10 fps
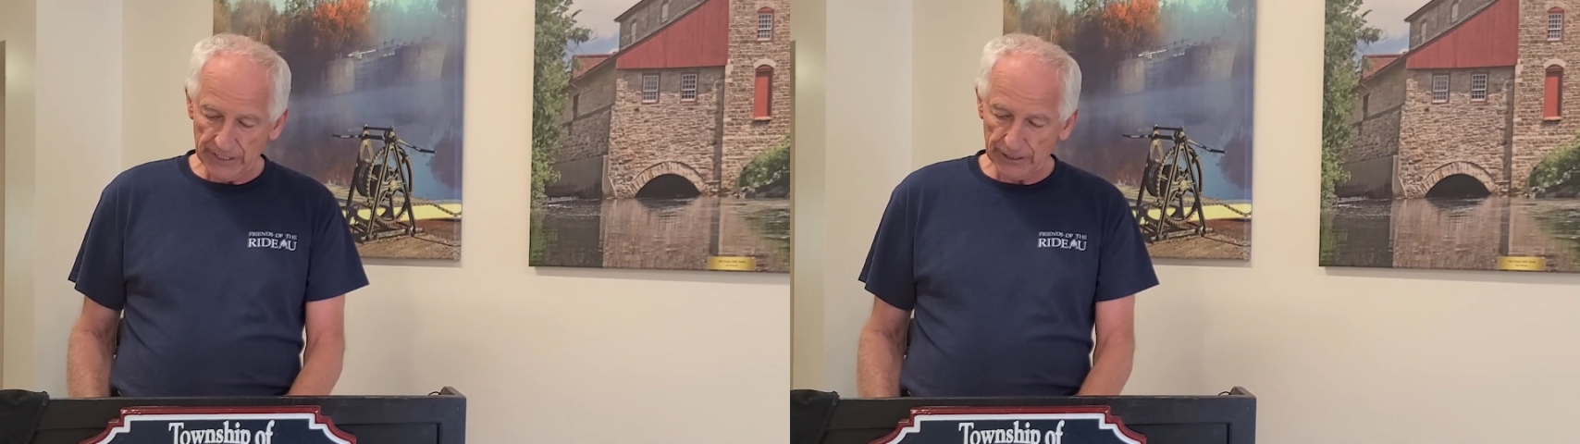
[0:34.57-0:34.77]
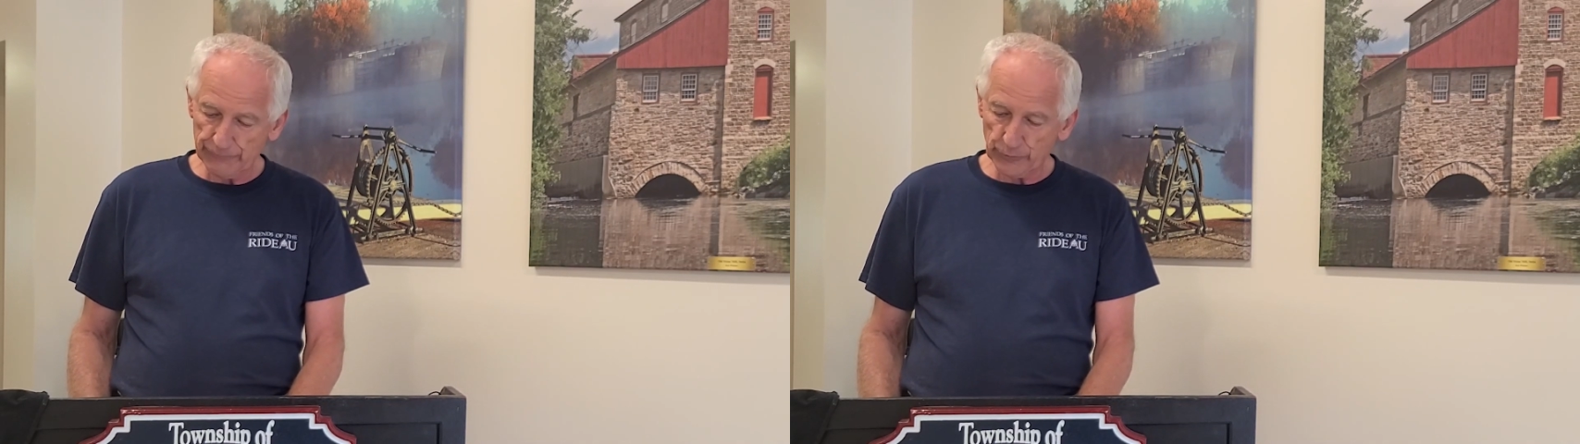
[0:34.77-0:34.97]

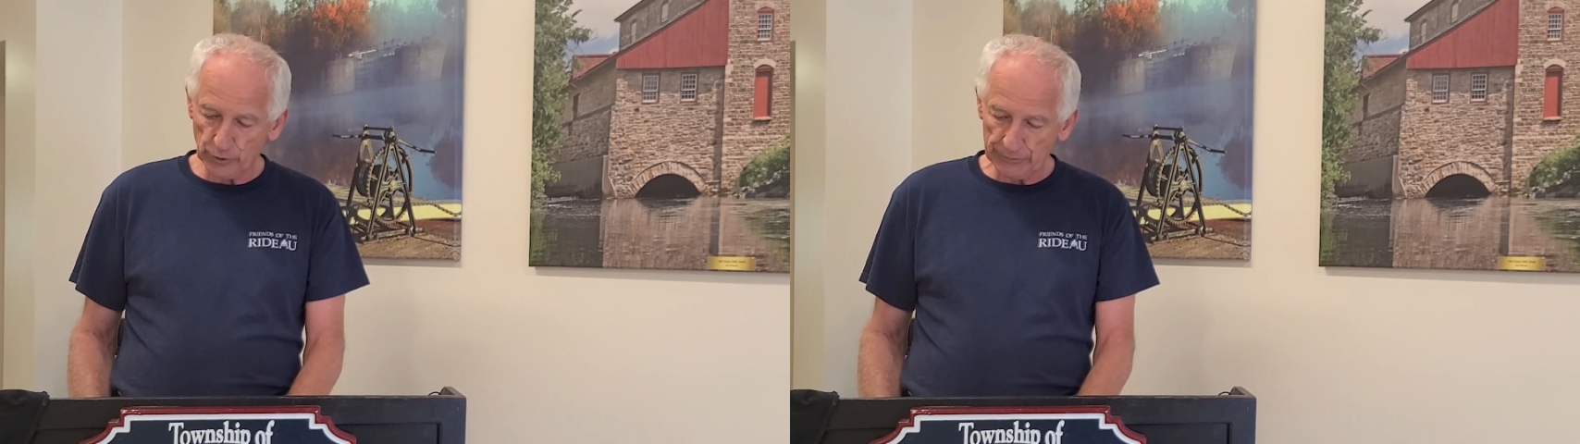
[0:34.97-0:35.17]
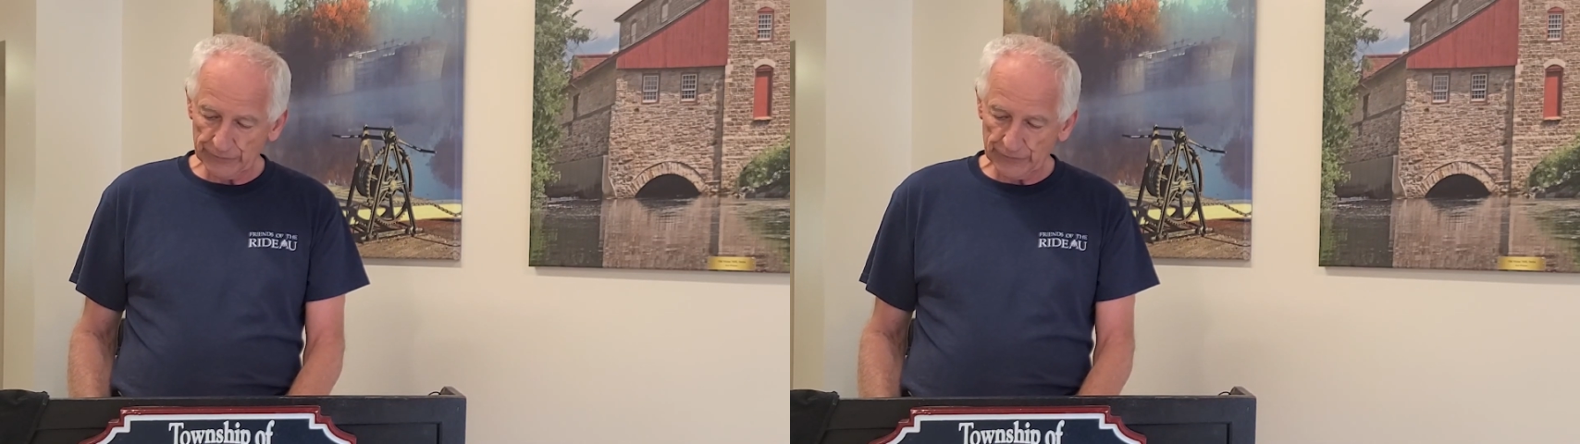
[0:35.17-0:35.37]
and
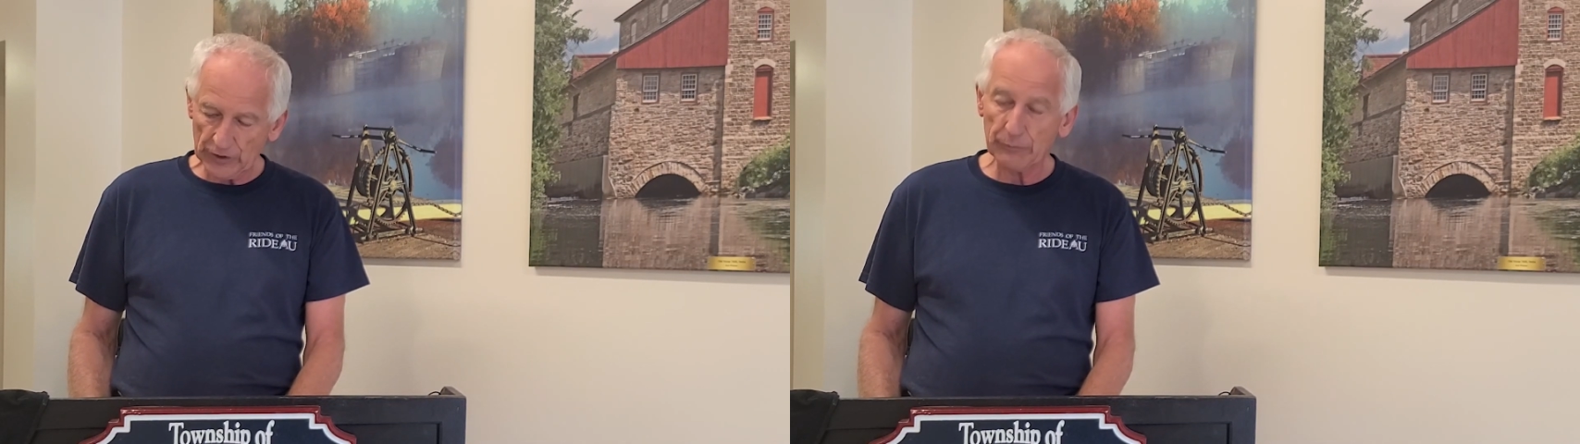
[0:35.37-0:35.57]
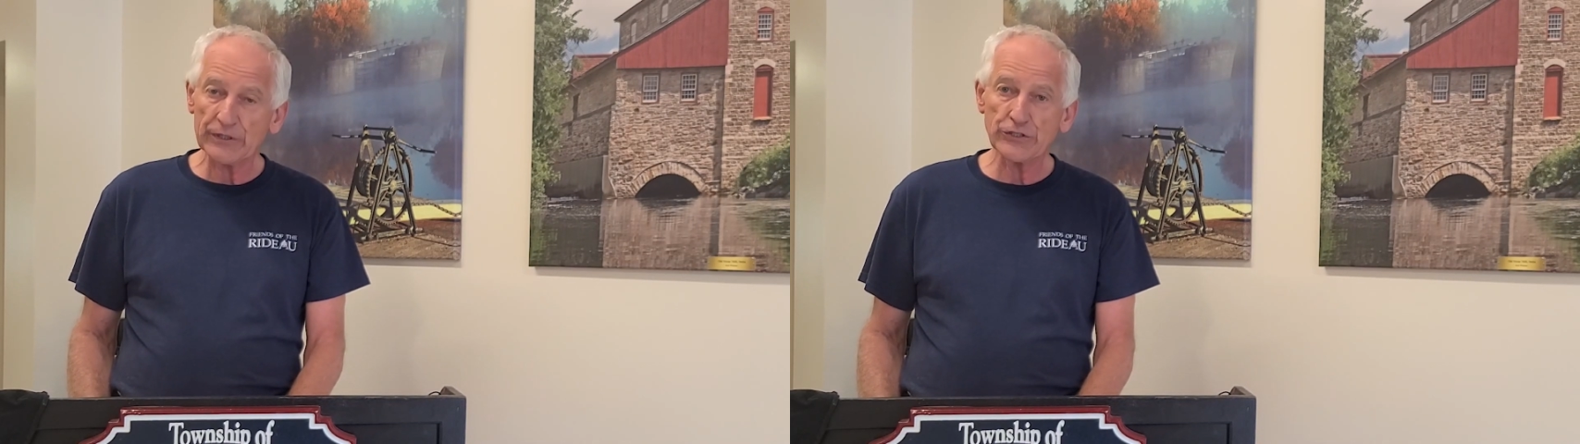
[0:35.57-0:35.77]
form of
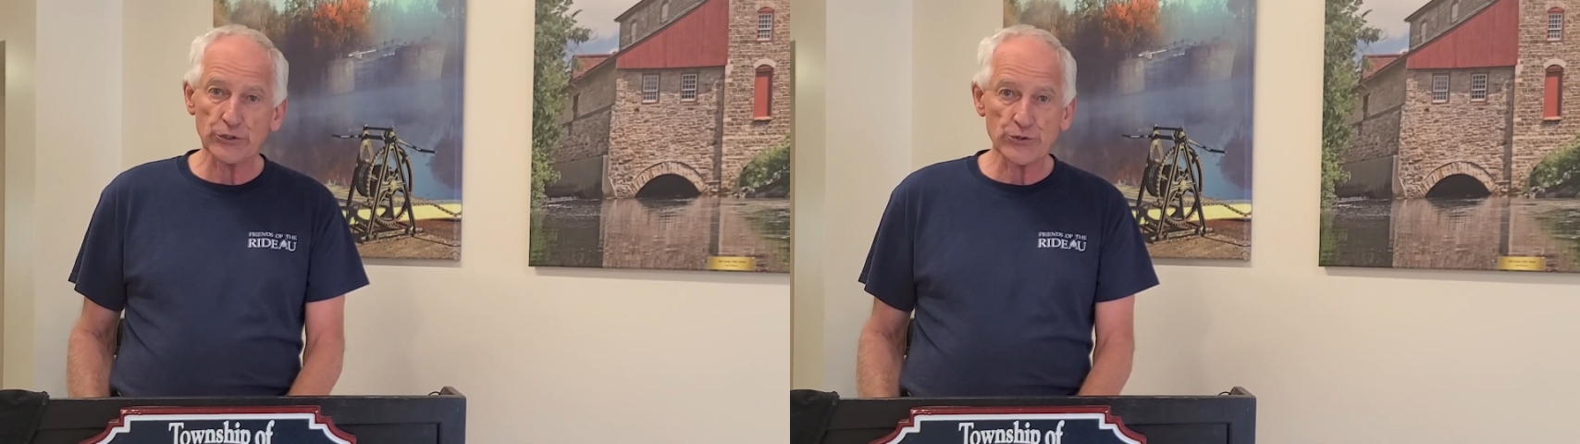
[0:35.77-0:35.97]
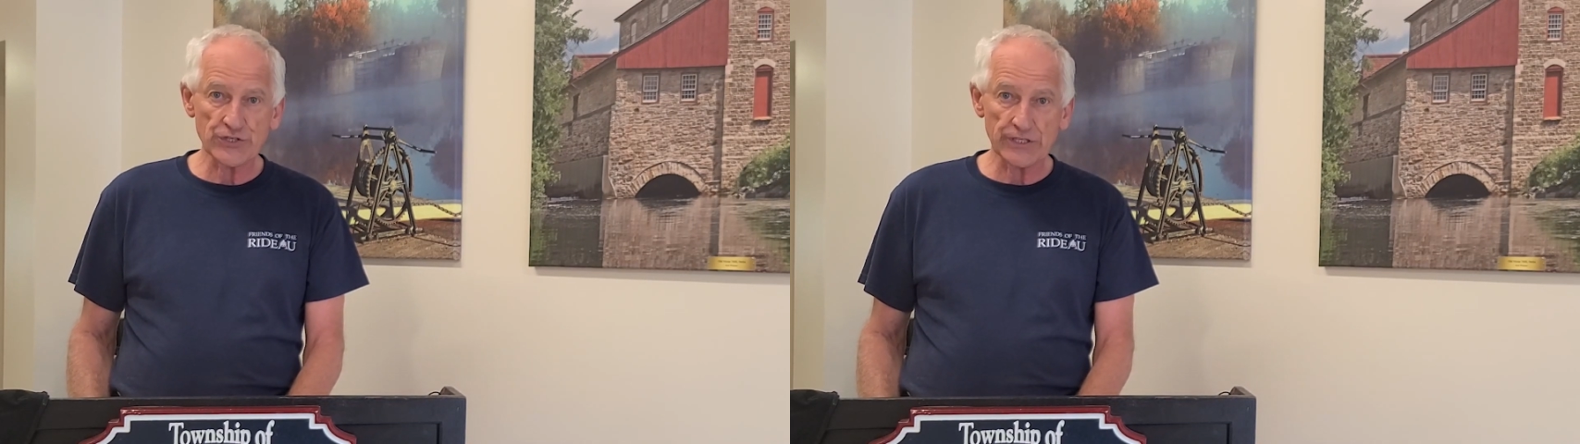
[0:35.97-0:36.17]
development
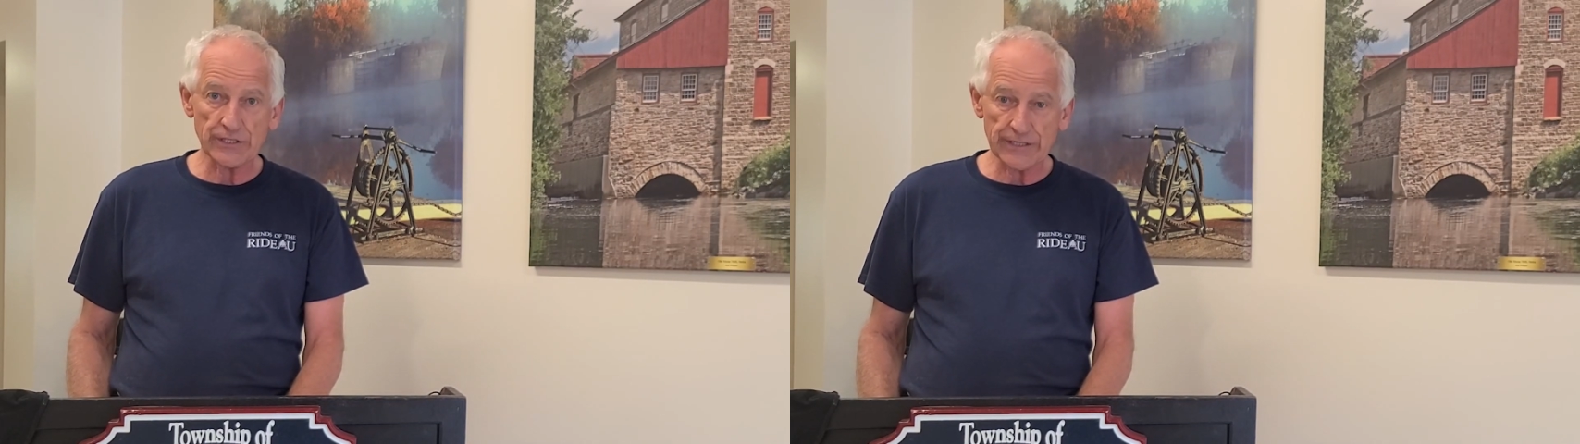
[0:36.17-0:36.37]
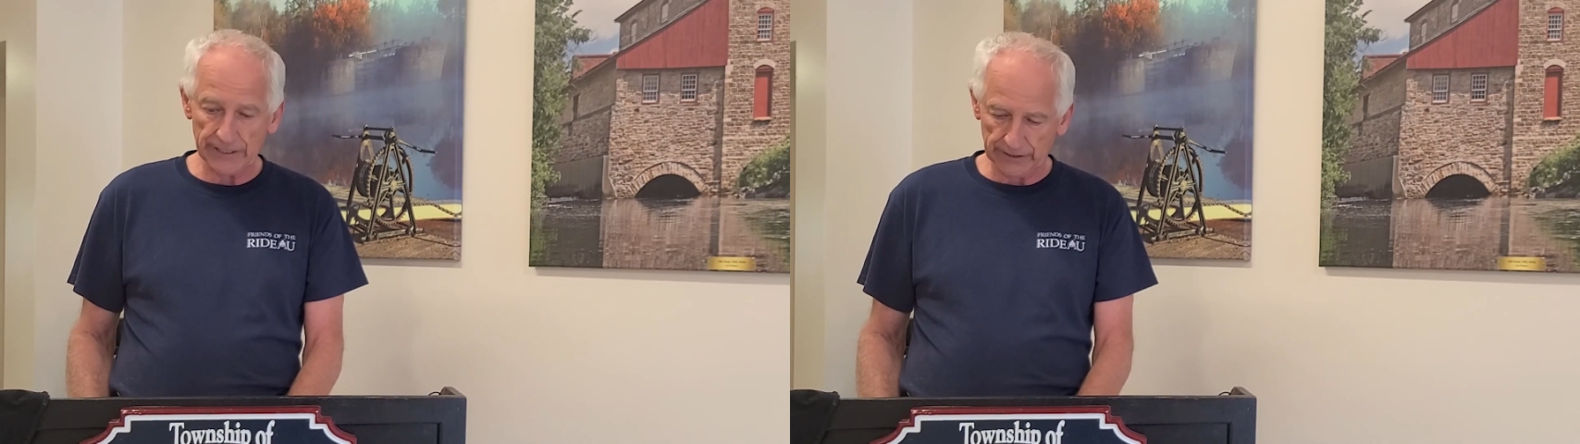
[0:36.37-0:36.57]
you see
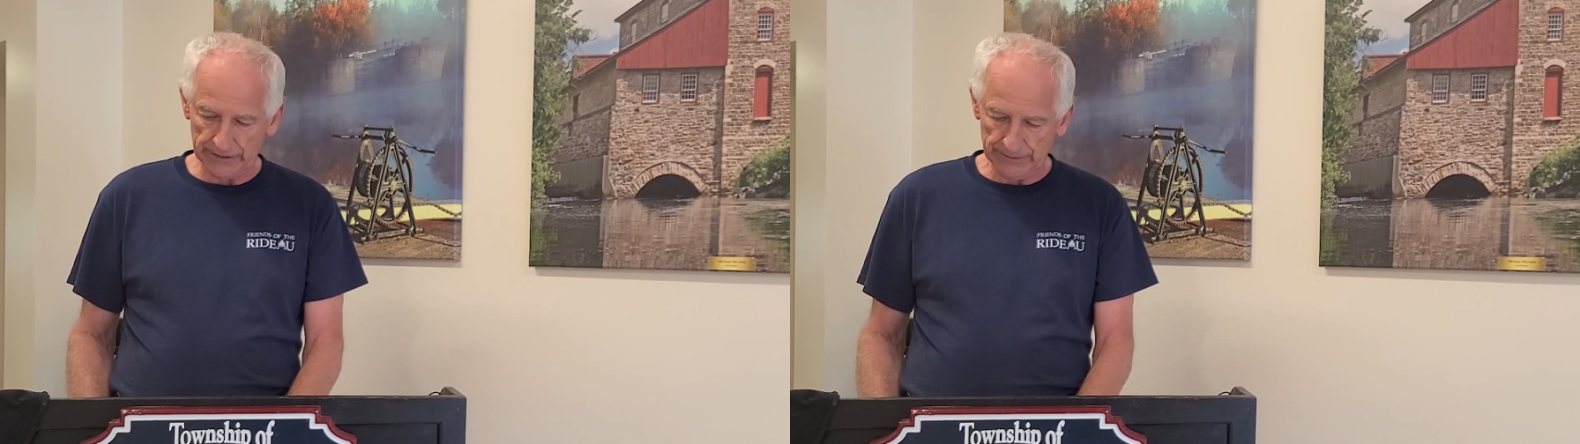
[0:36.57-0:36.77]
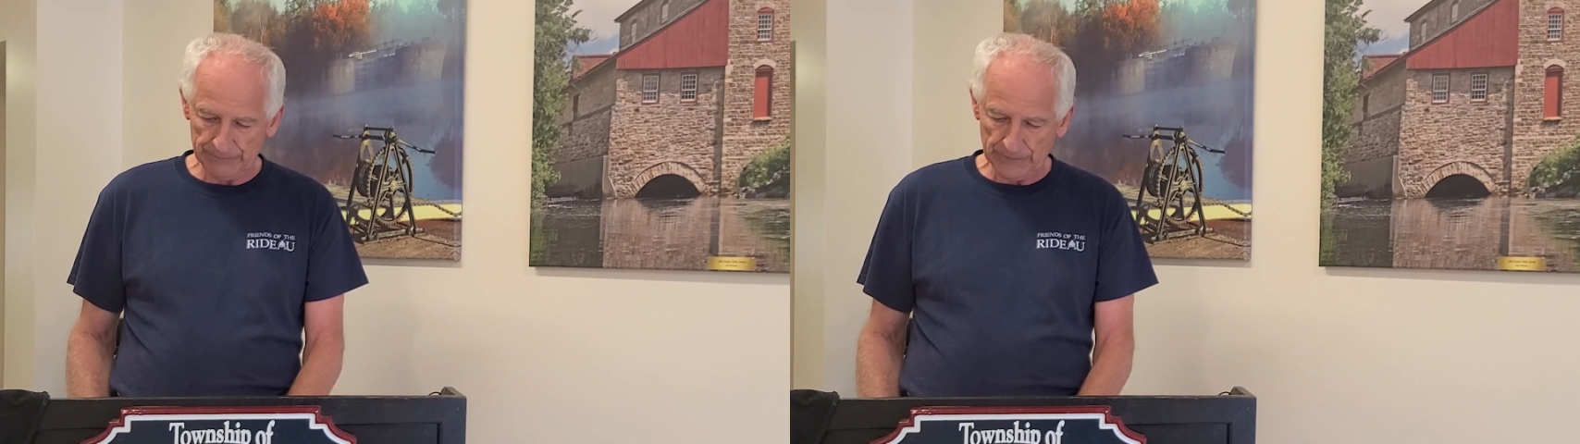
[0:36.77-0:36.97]
daily.